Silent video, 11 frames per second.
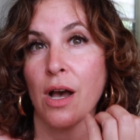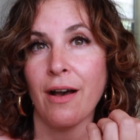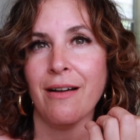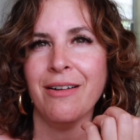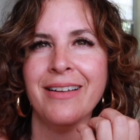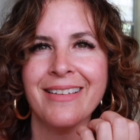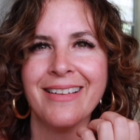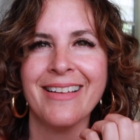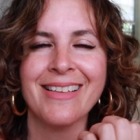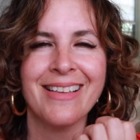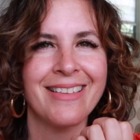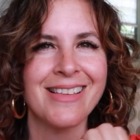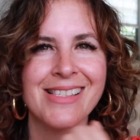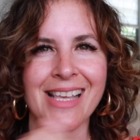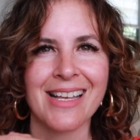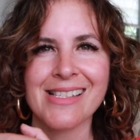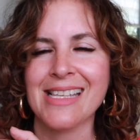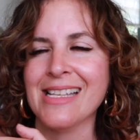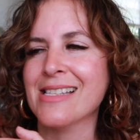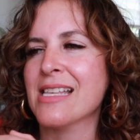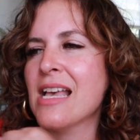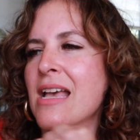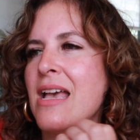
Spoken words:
of the sex scenes.